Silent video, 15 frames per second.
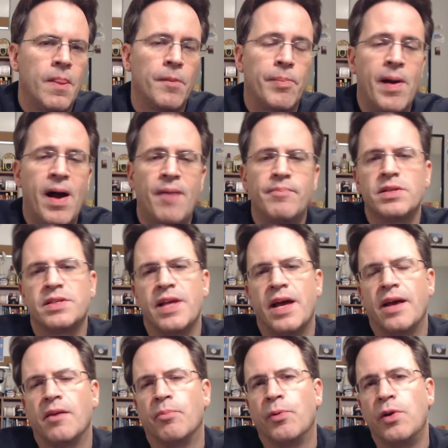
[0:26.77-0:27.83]
the problem is
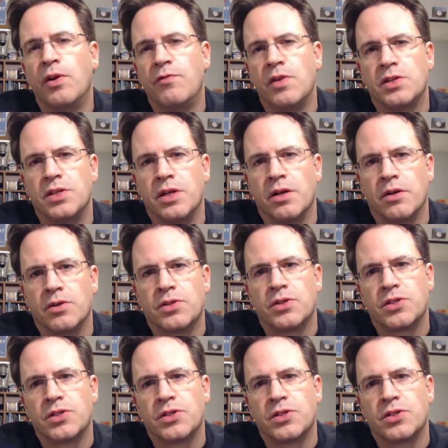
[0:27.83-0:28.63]
that in previous years,